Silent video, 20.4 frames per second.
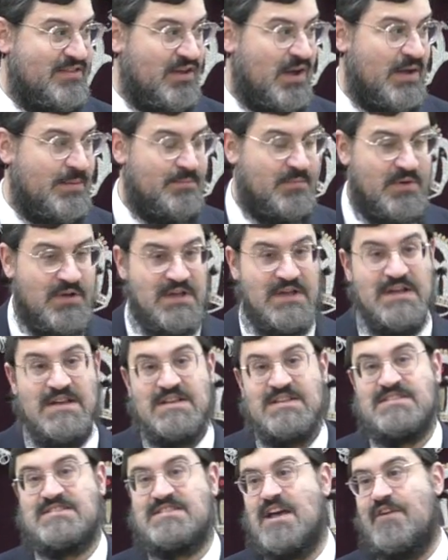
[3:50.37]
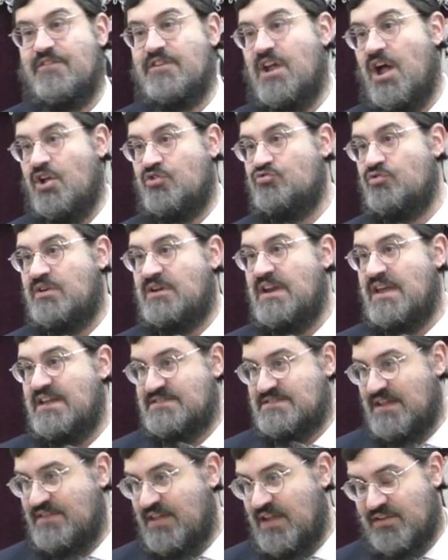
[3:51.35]
time. 700
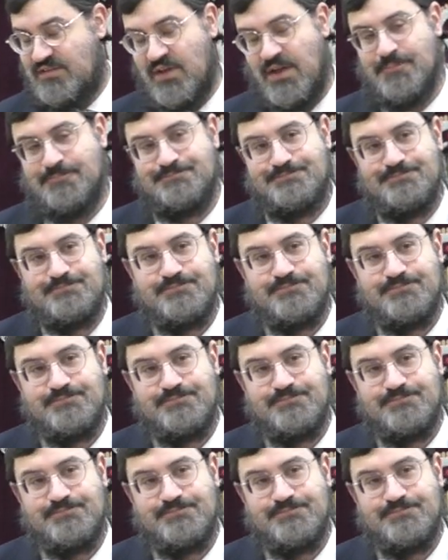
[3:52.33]
clicks at that time.